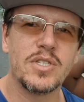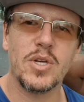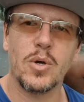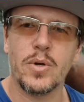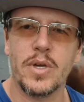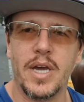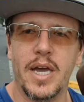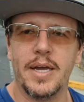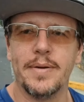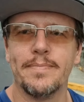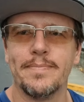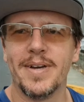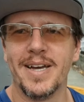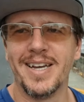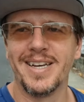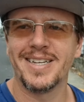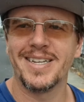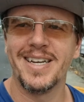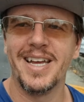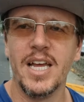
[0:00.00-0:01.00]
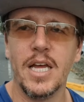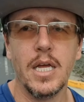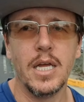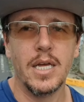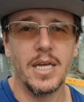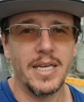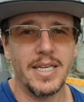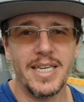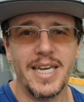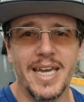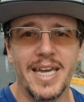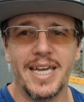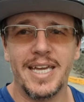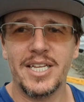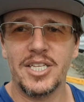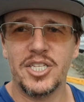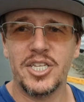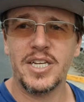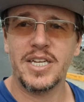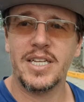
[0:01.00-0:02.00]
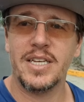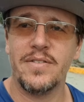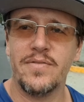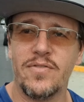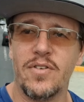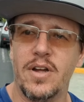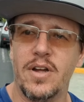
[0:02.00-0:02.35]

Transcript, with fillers: okay. Yay, chicken and